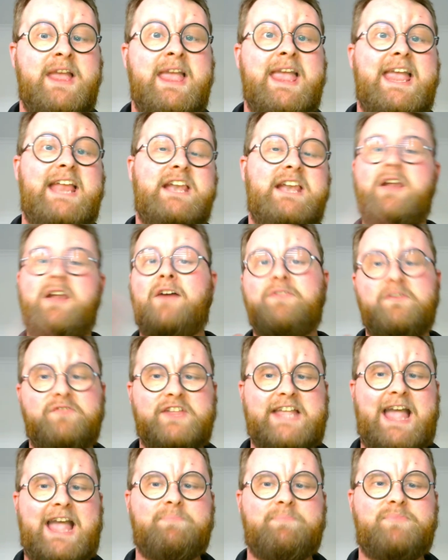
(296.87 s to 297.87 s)
Enough of
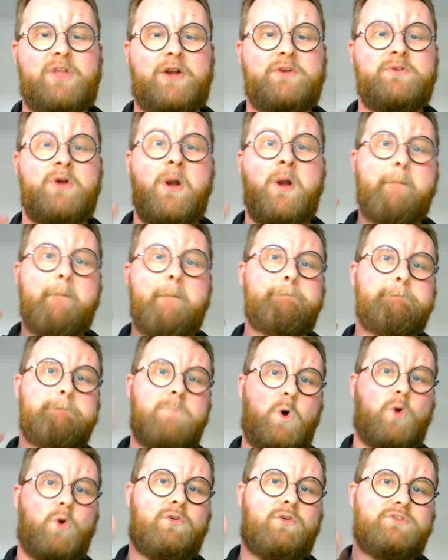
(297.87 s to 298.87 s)
the gab though,
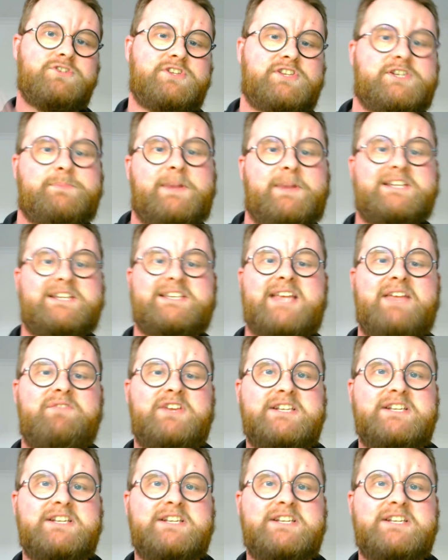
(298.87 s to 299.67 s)
more onto the space saving